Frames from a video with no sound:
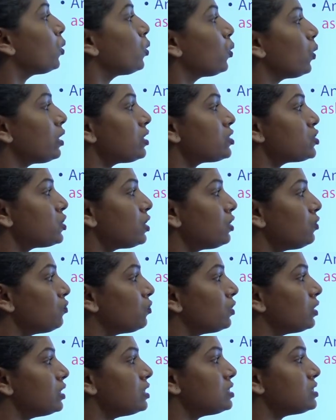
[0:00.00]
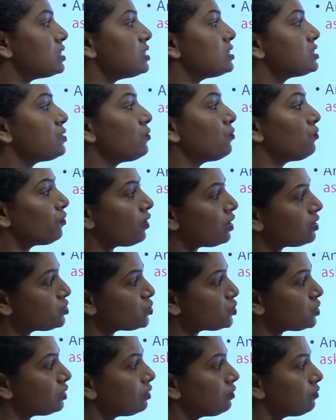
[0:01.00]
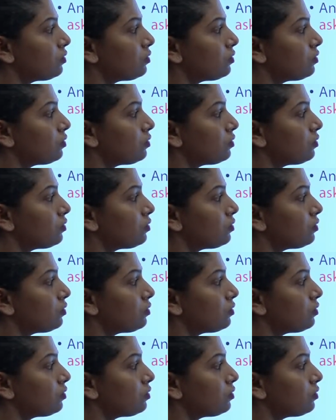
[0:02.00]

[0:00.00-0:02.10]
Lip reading: question word is a function